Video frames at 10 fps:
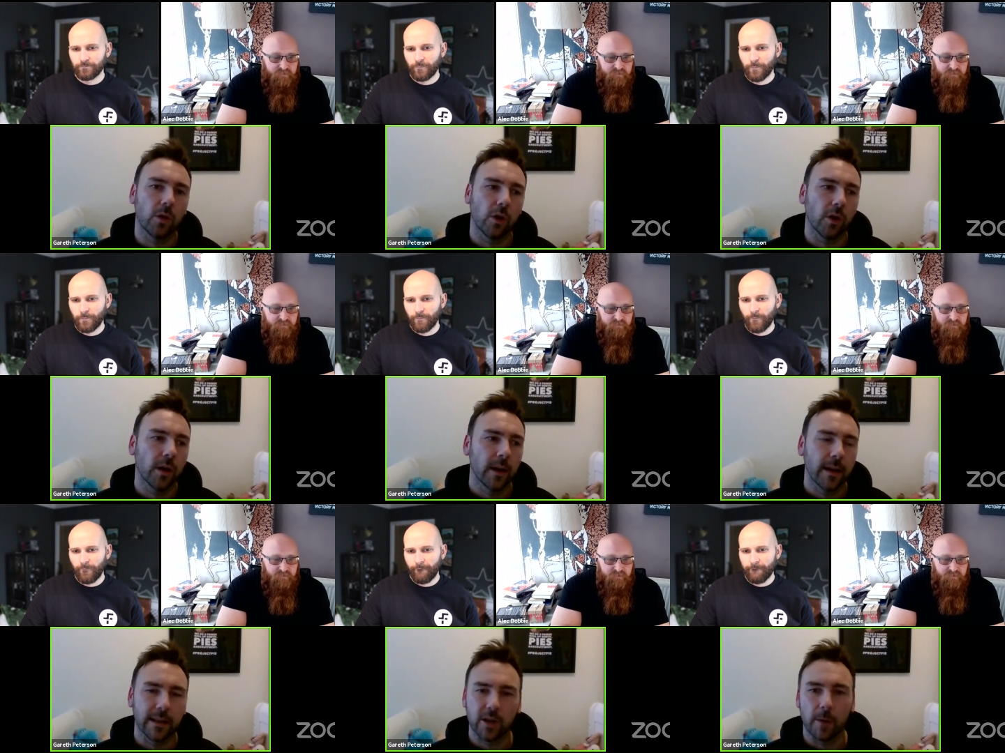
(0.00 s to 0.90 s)
Speaker 1: or
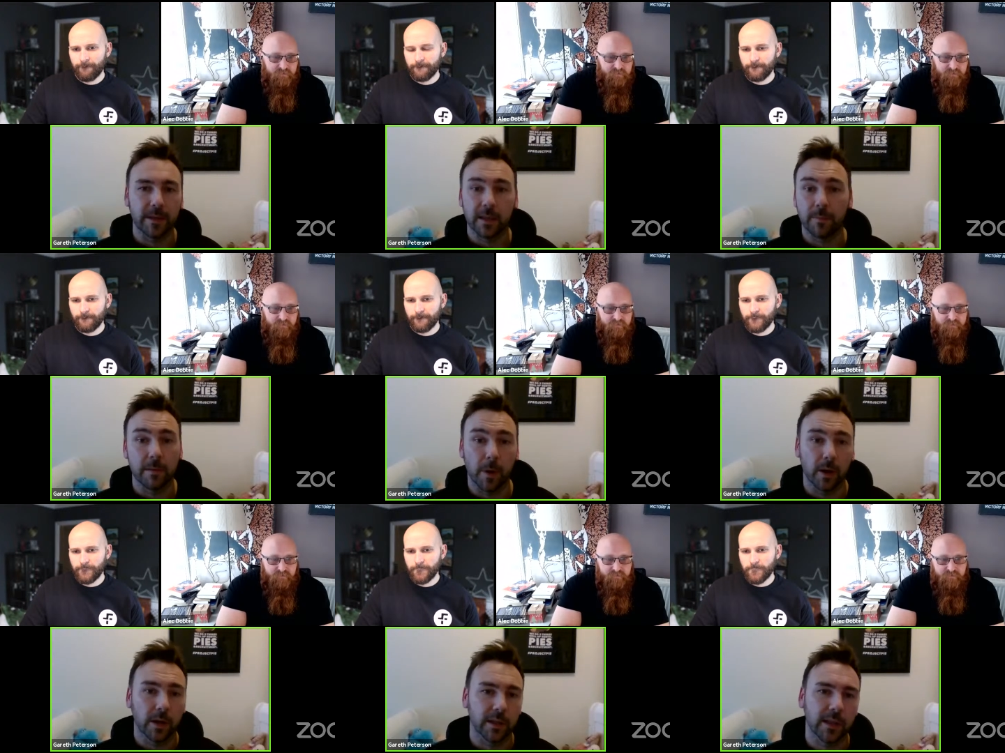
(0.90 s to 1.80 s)
it's got to be something
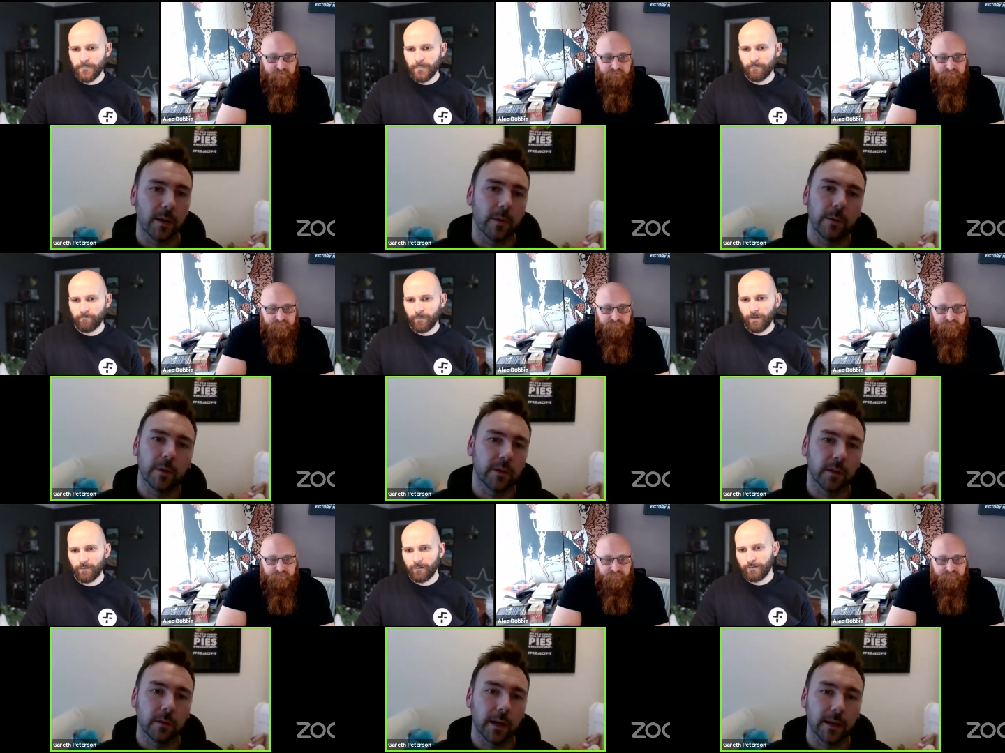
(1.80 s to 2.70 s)
bonkers like we would
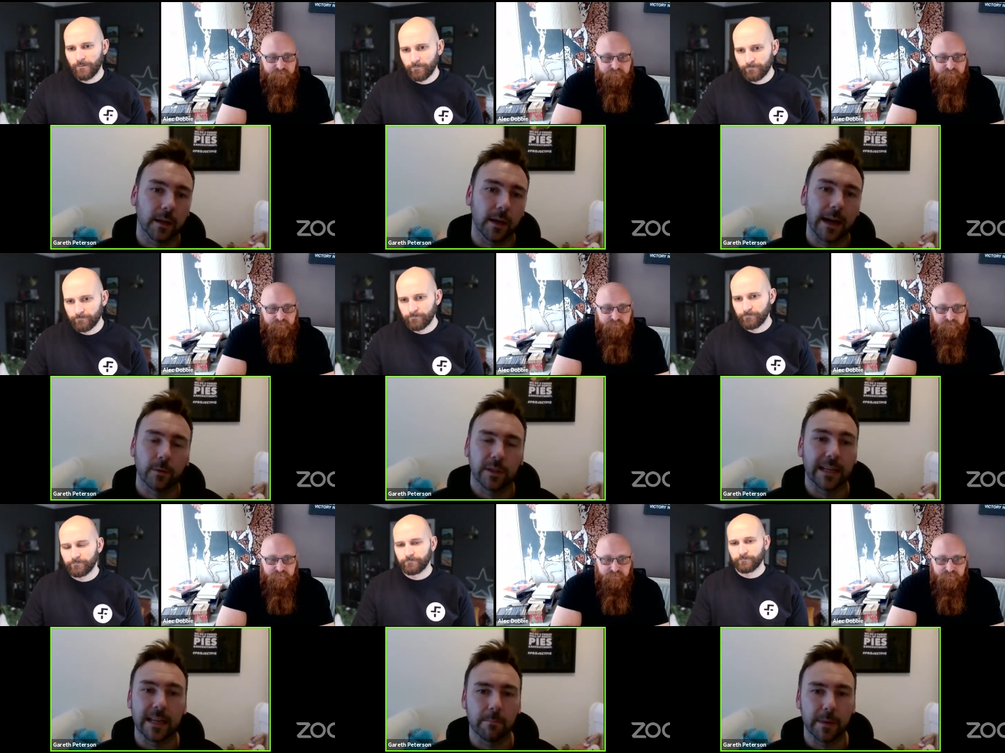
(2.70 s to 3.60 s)
do, like uh,
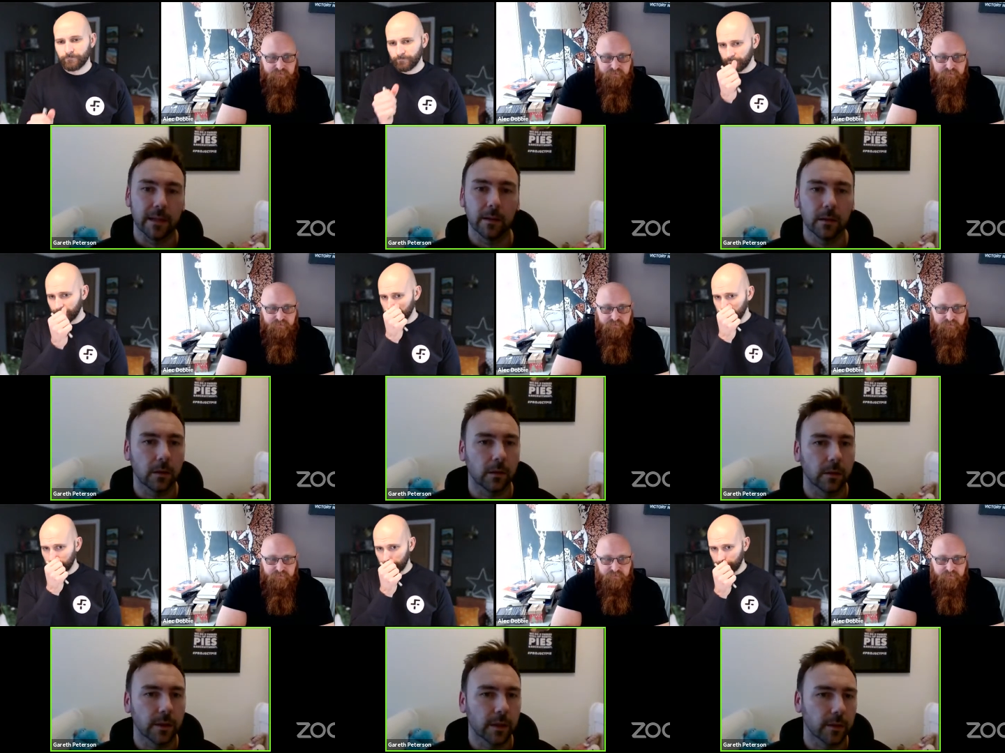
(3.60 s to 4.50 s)
outstanding bill
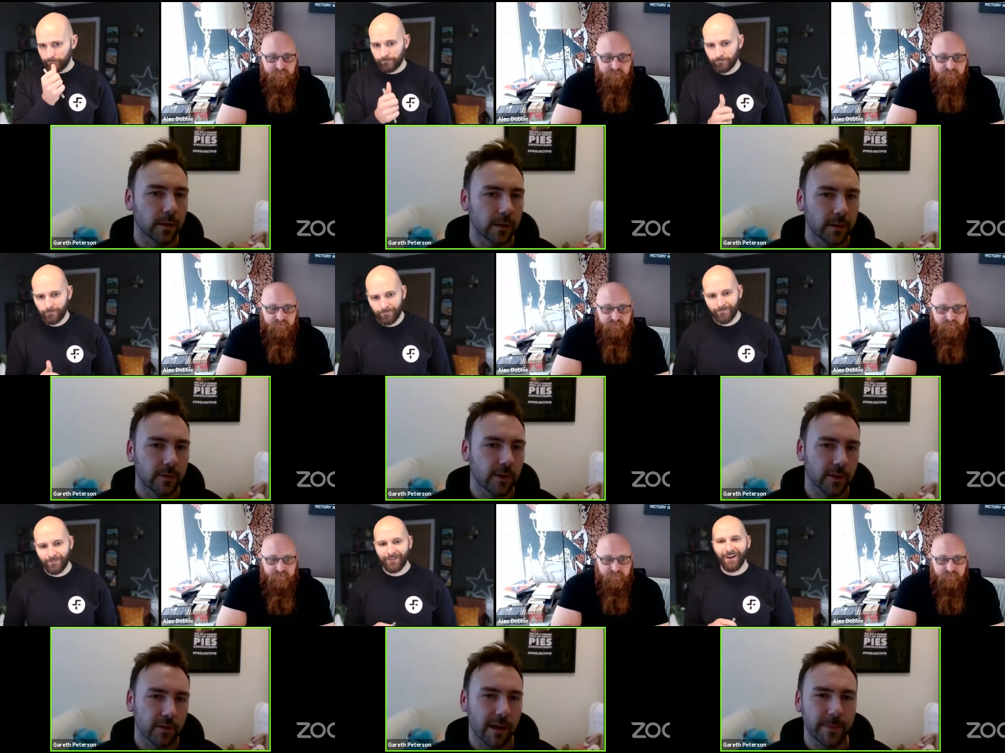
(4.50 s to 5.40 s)
or you know
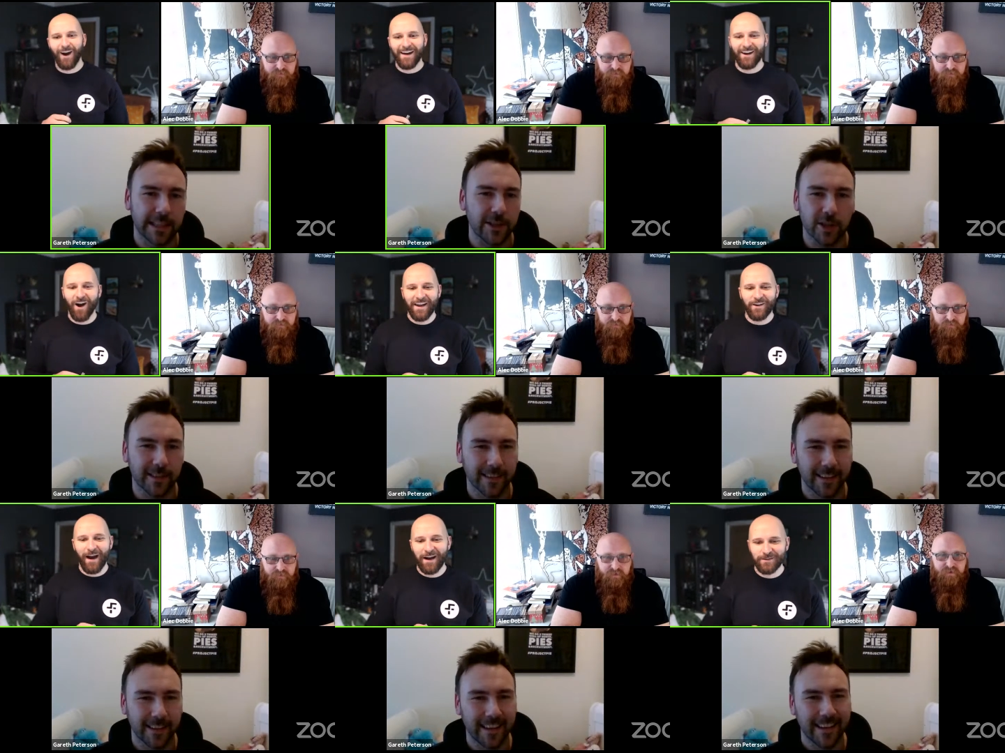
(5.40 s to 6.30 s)
just to great... hi, hi,
Speaker 2: your
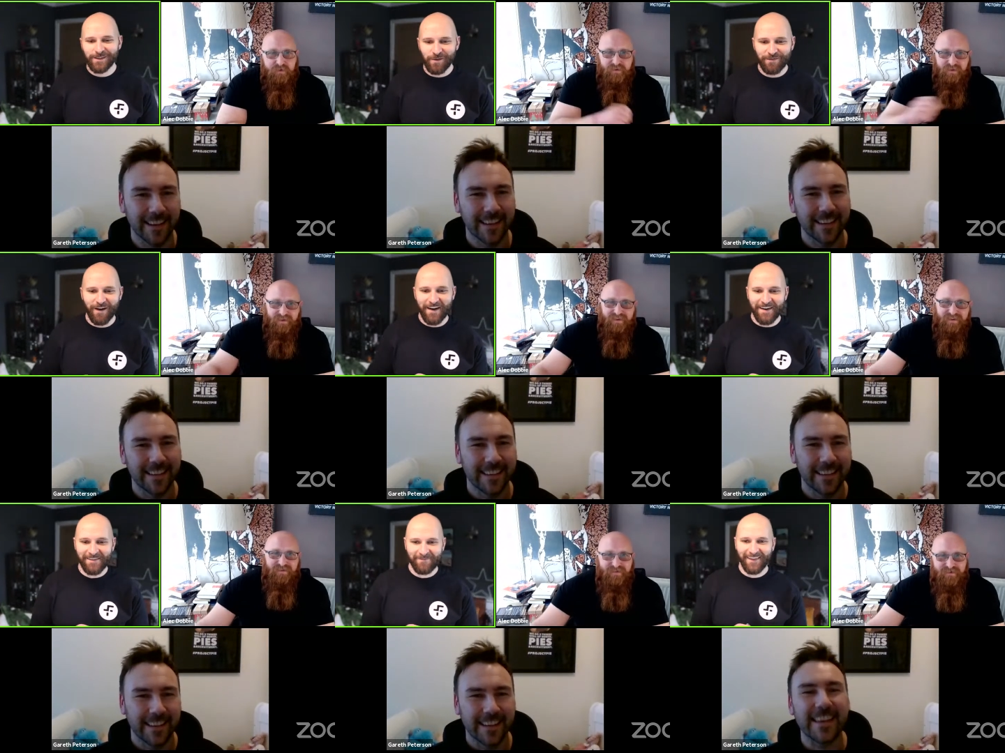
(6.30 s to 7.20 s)
house is on fire.
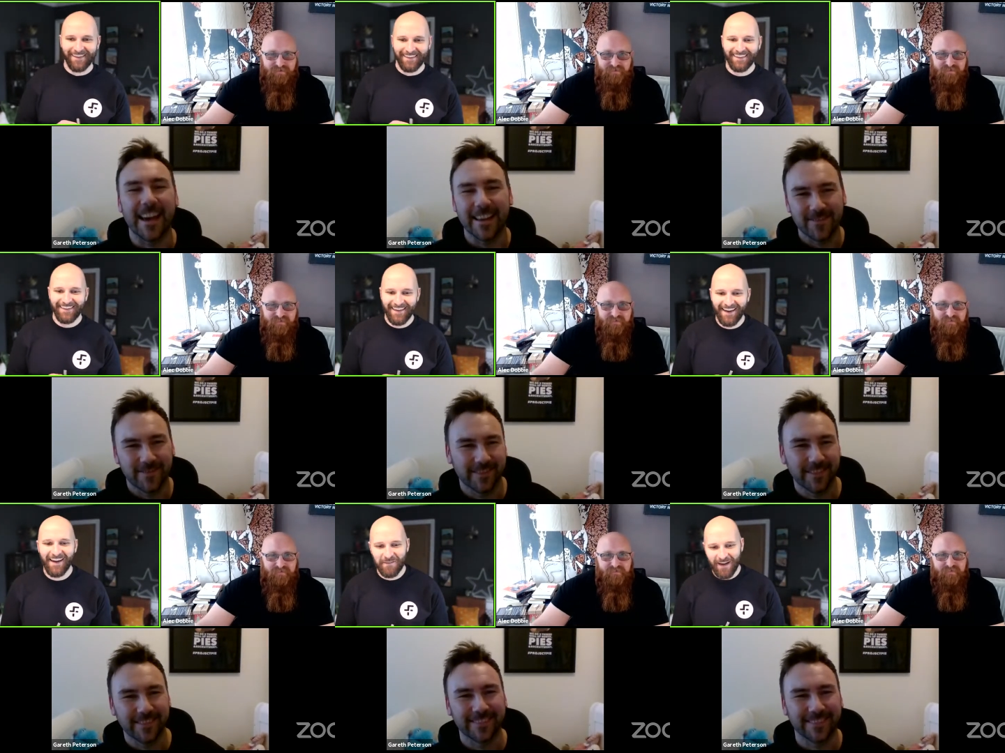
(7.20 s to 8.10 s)
Yeah, yeah, I've
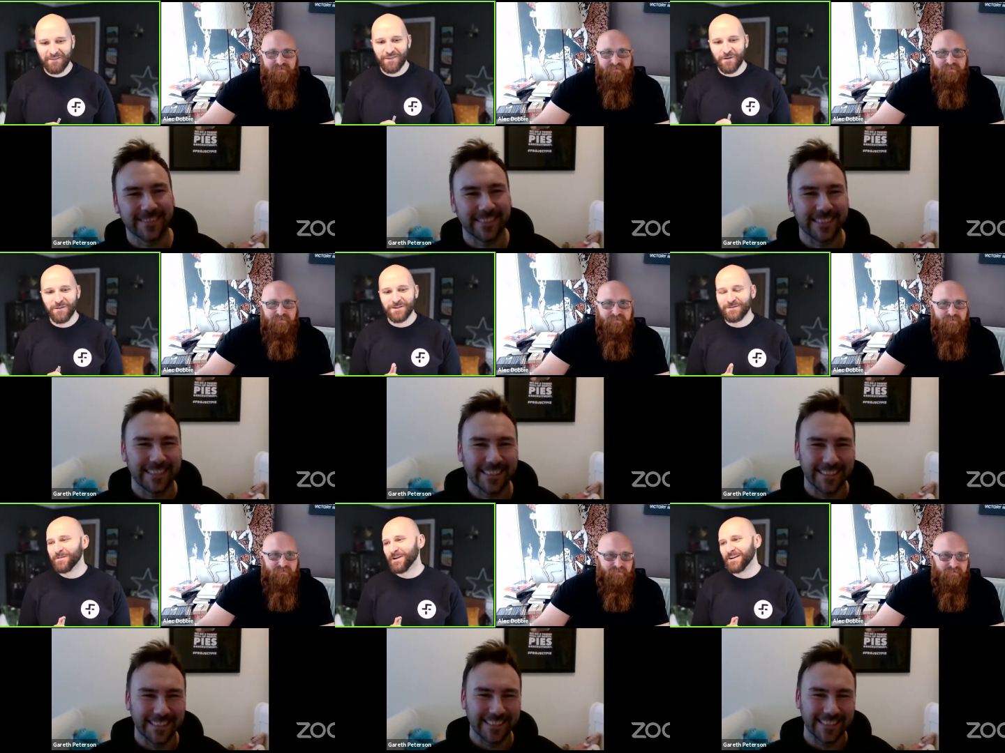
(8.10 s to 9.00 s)
had a few of those from you
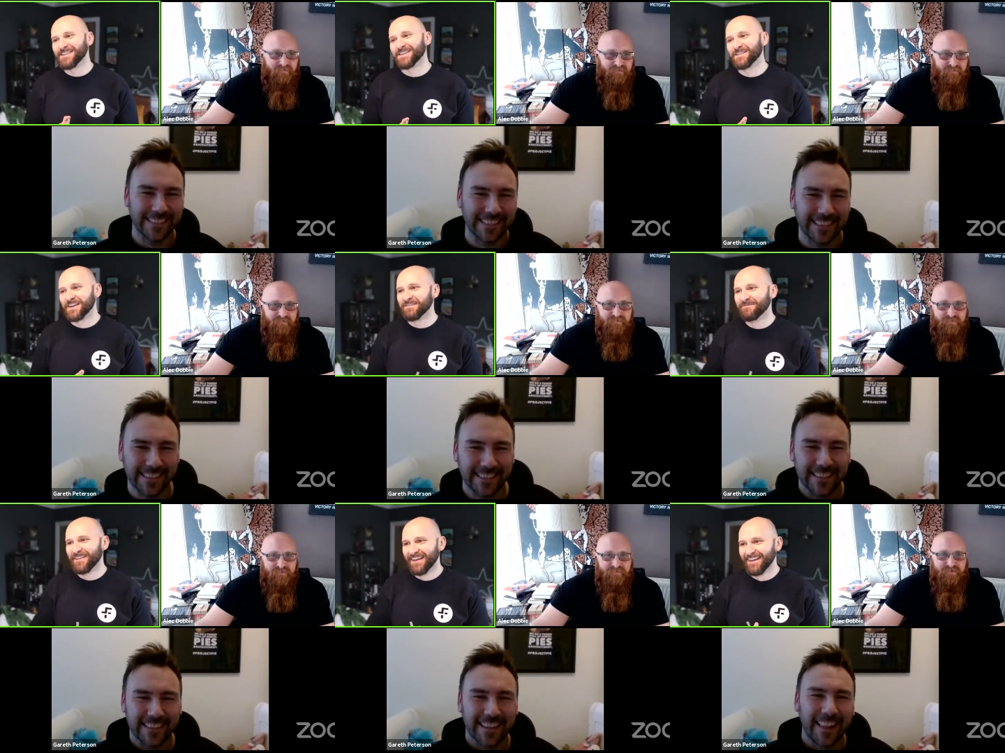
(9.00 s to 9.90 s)
guys. Thanks for
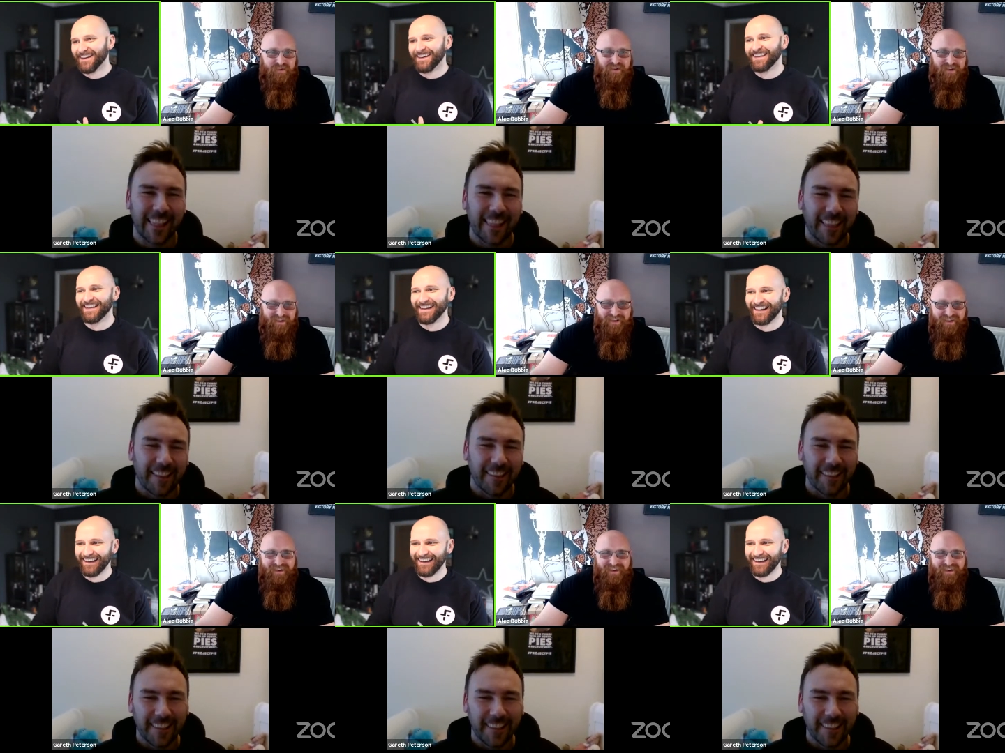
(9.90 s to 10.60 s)
that.